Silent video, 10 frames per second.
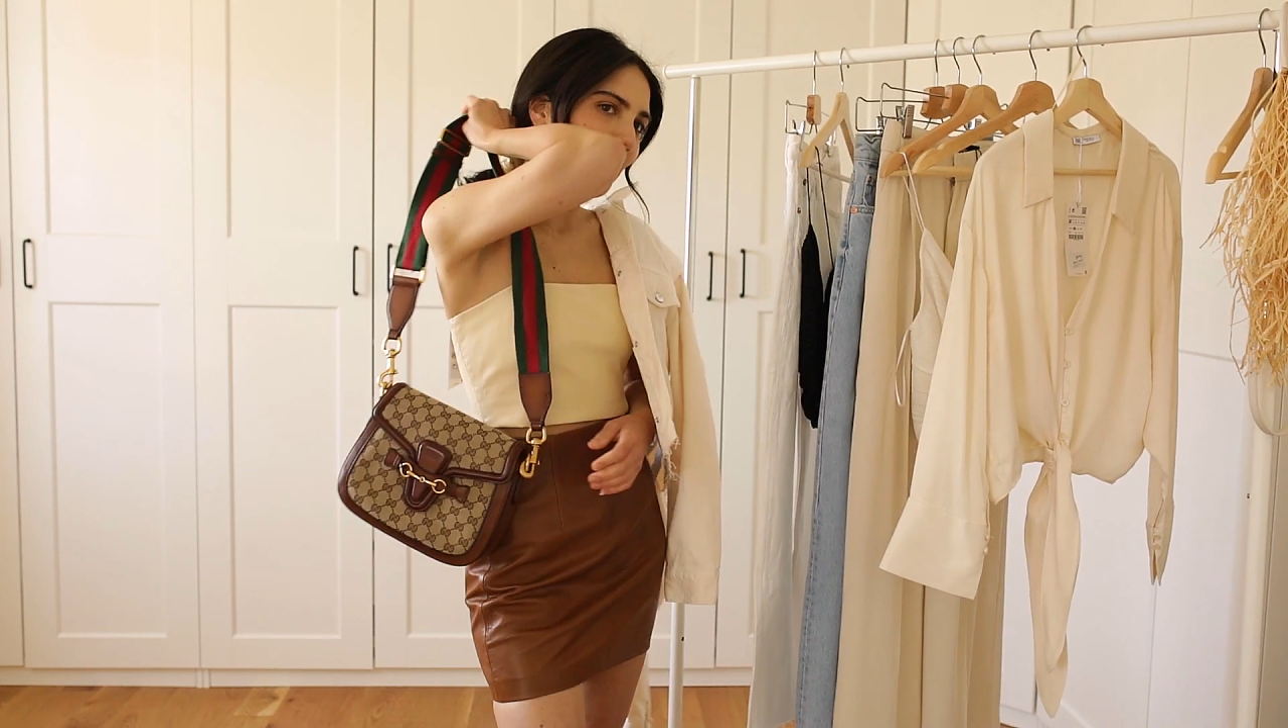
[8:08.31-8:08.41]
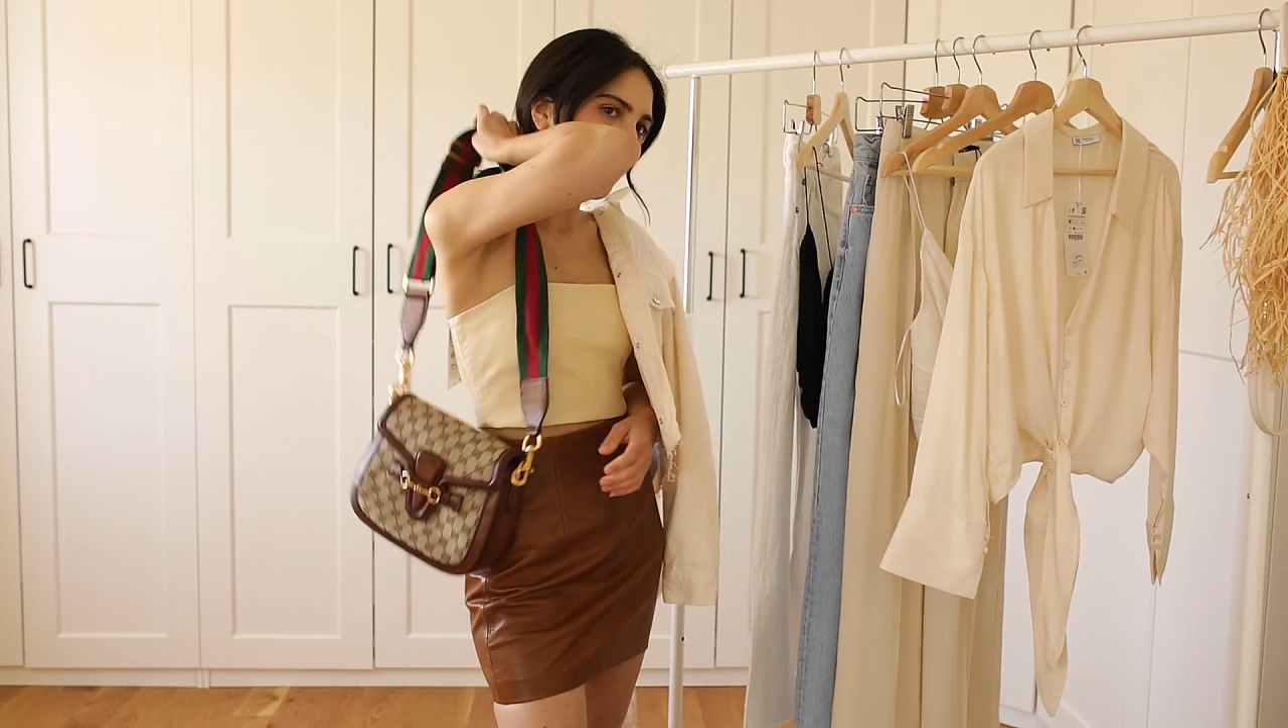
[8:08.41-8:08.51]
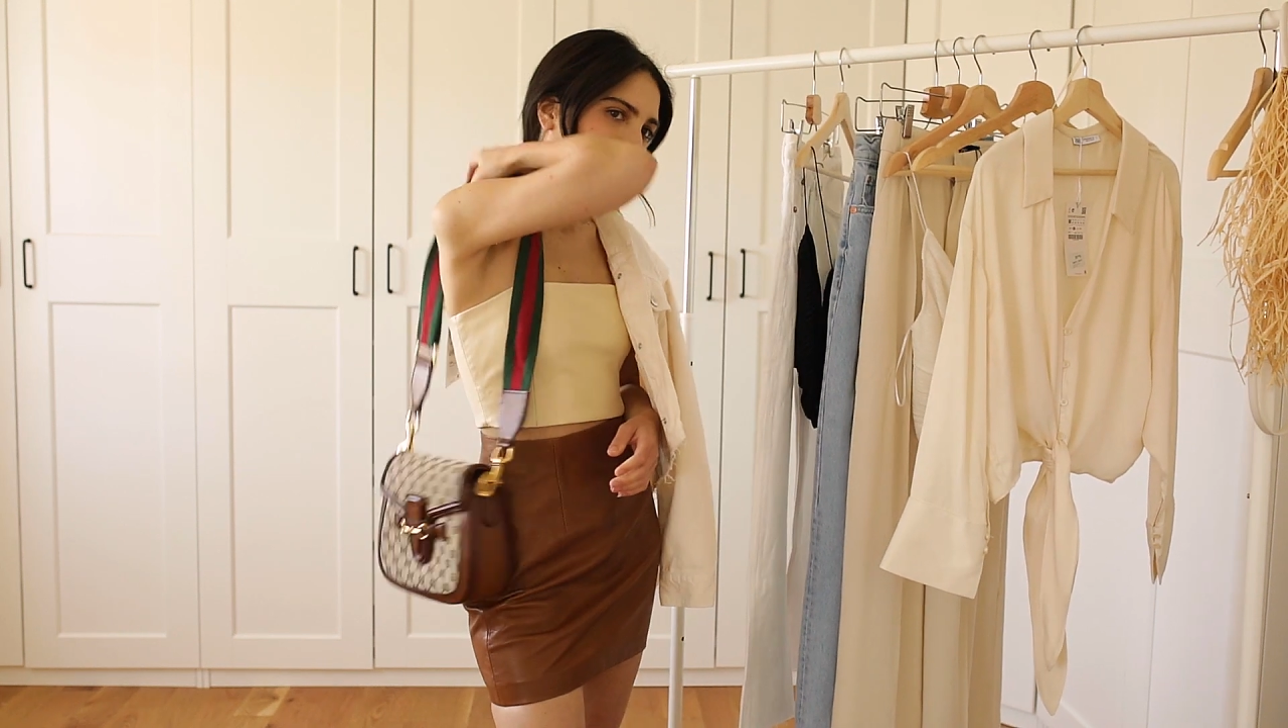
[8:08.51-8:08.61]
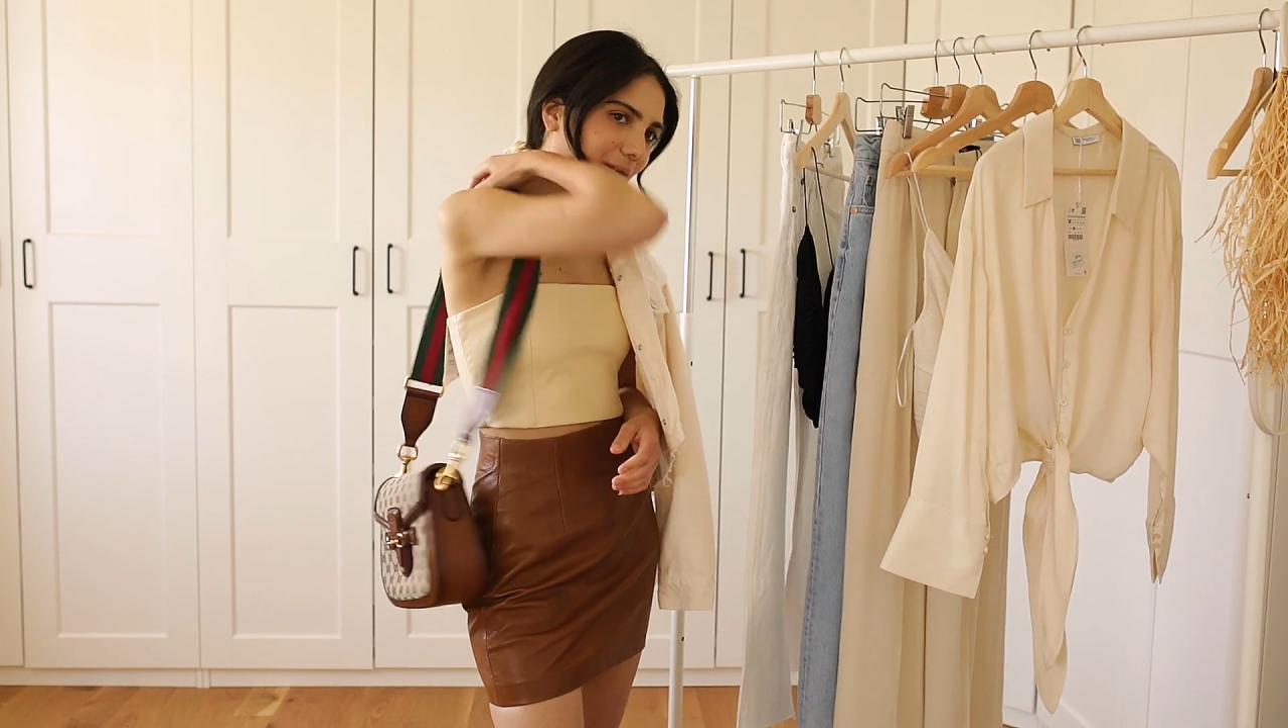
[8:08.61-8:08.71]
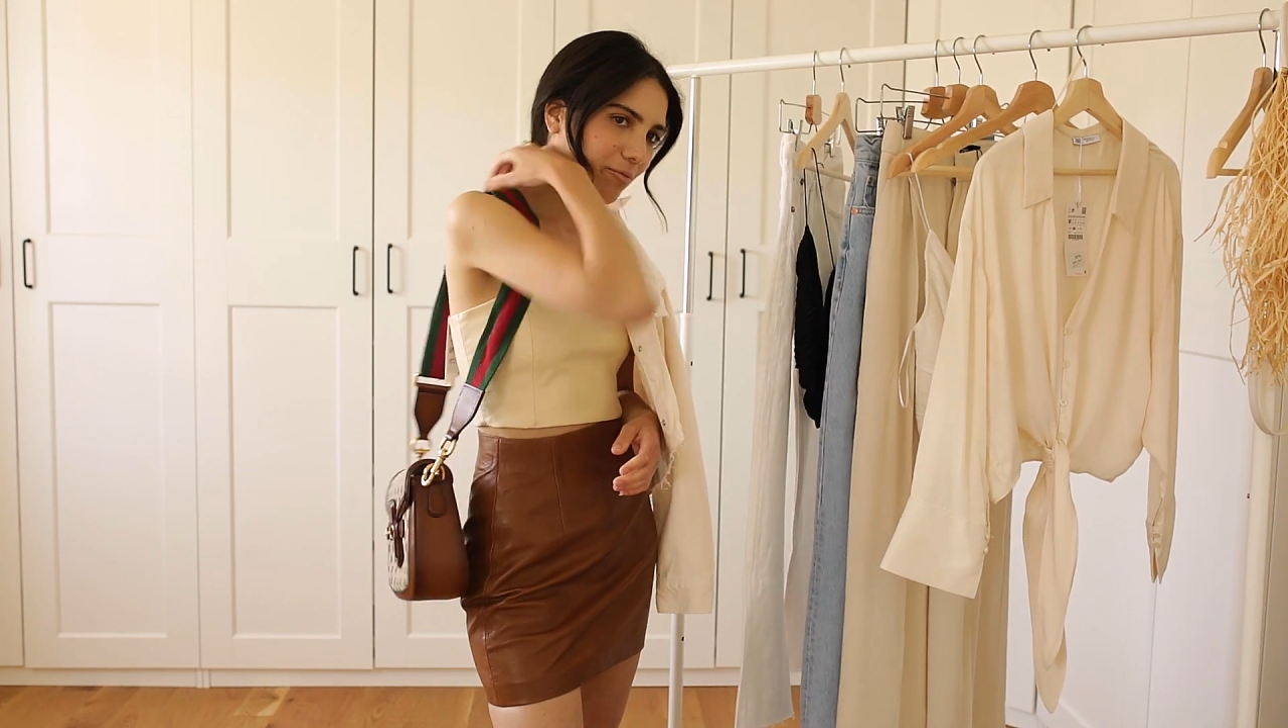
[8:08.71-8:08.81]

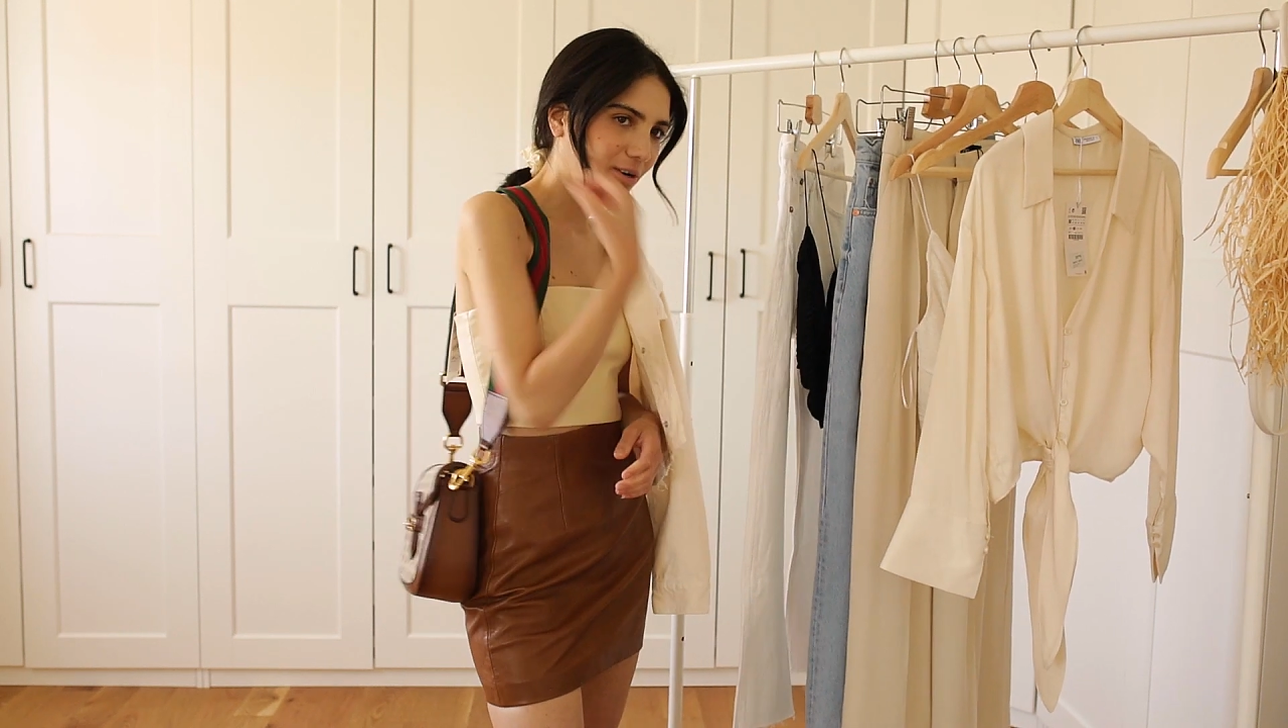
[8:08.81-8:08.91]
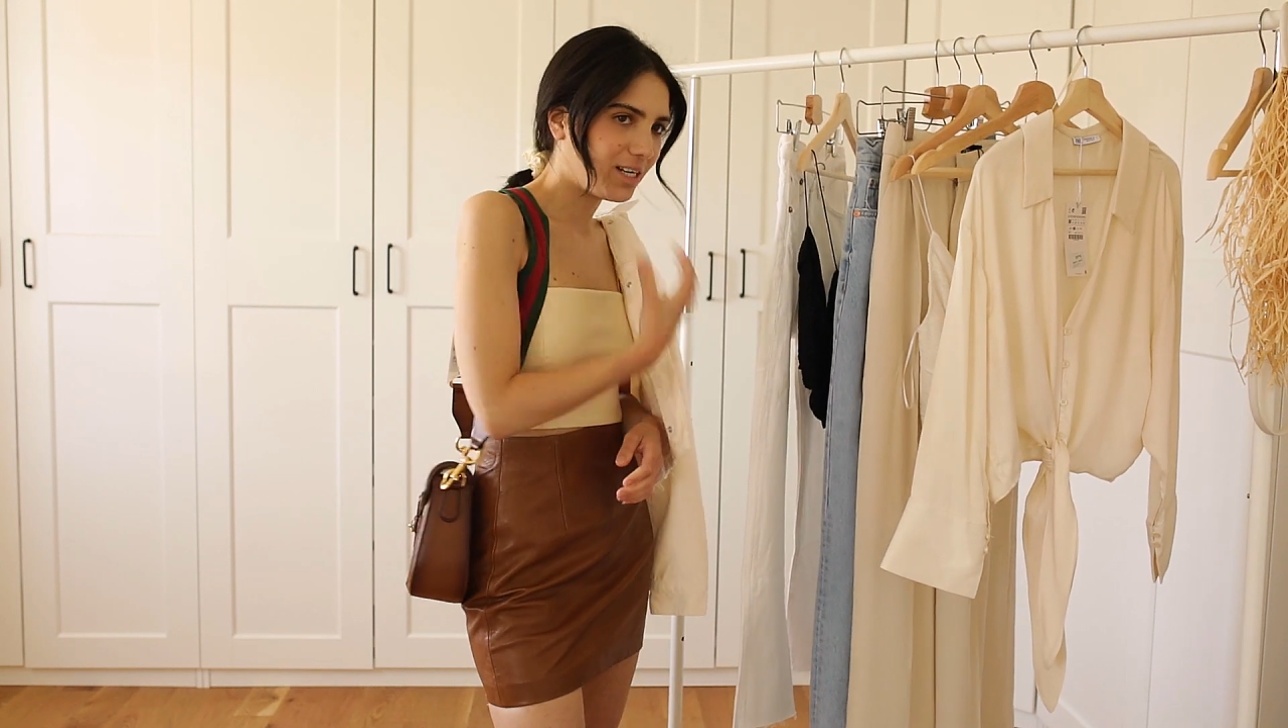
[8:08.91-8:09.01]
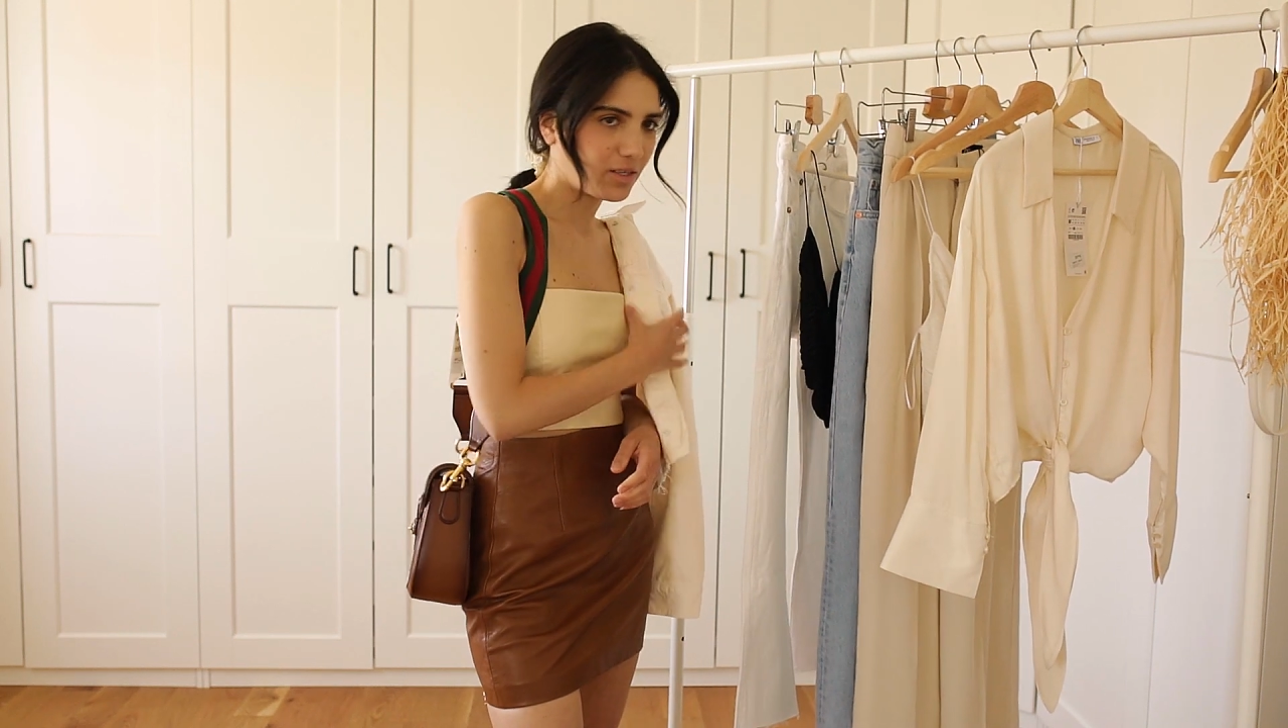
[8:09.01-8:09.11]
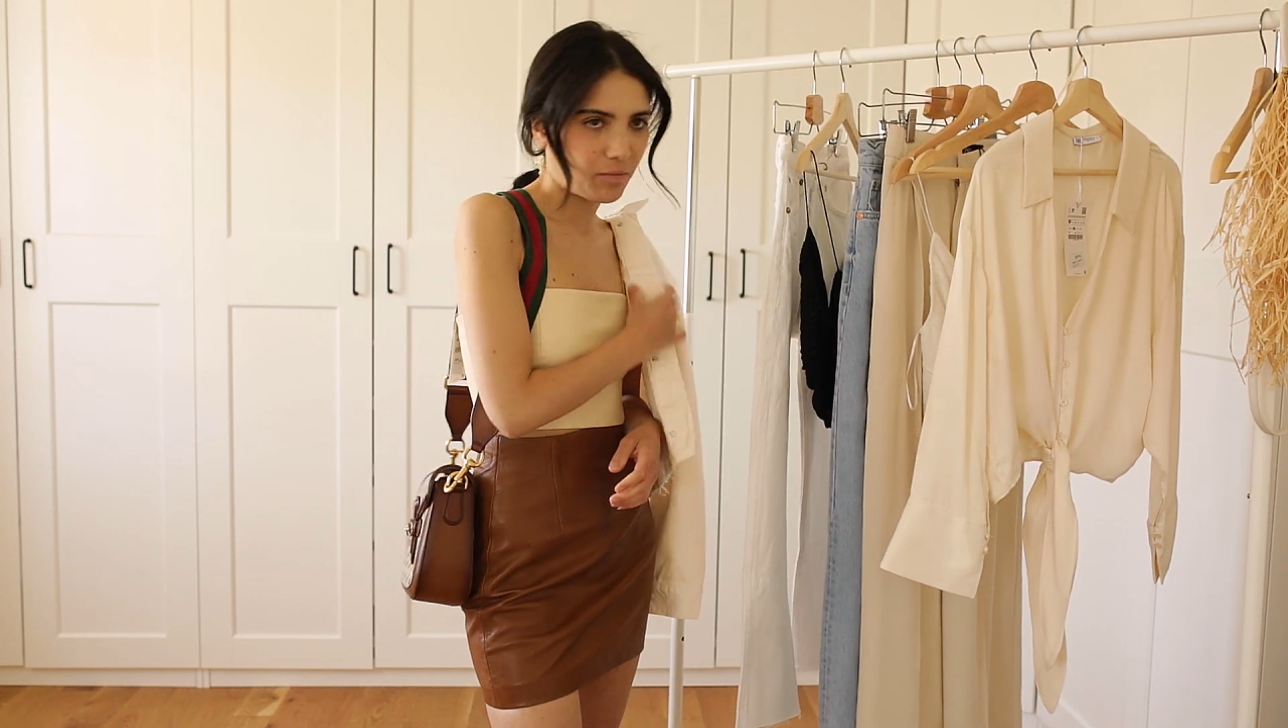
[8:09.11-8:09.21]
but I really